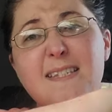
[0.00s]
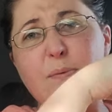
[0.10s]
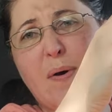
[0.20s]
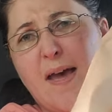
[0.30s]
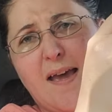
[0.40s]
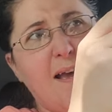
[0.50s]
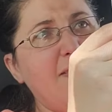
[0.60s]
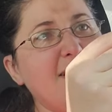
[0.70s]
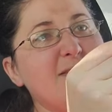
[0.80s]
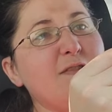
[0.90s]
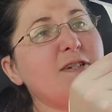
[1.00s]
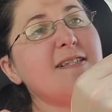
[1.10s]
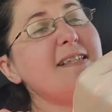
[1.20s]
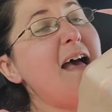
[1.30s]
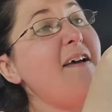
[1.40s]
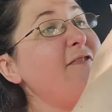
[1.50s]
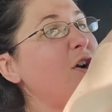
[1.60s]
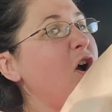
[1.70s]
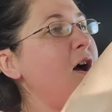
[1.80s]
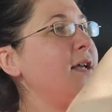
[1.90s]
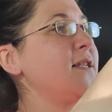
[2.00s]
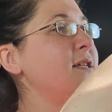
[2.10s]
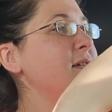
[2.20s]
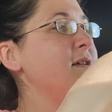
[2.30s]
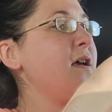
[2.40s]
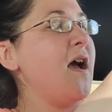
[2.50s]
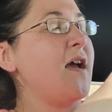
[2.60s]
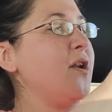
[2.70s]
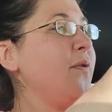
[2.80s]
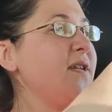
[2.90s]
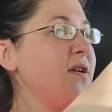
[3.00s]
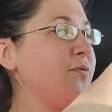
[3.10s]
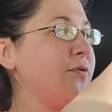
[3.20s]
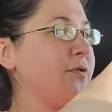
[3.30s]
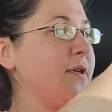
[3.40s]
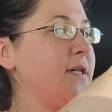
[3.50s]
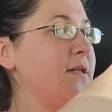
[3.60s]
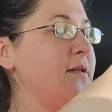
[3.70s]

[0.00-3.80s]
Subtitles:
see why I got this first, because I forgot. I know I didn't order it.